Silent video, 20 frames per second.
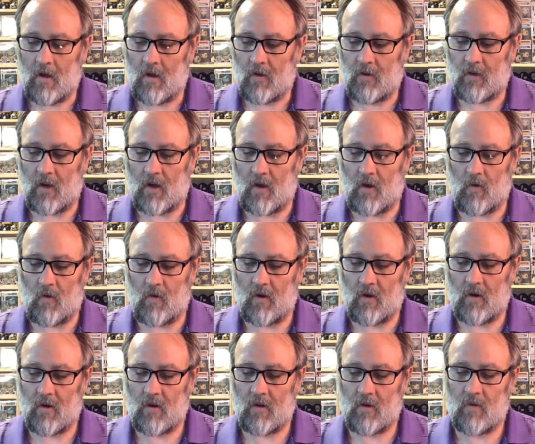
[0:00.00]
So
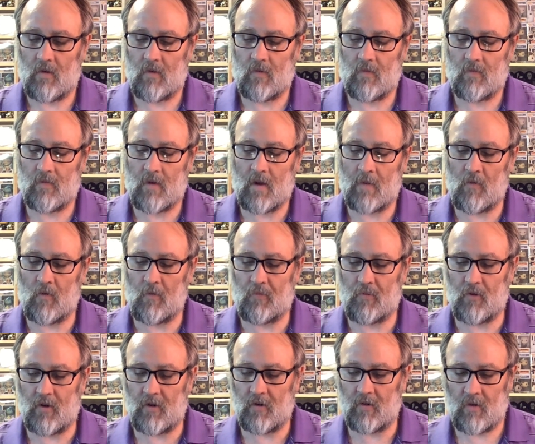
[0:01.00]
I'm going to
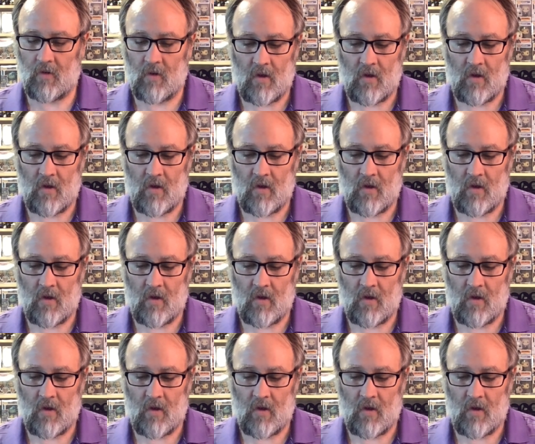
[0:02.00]
put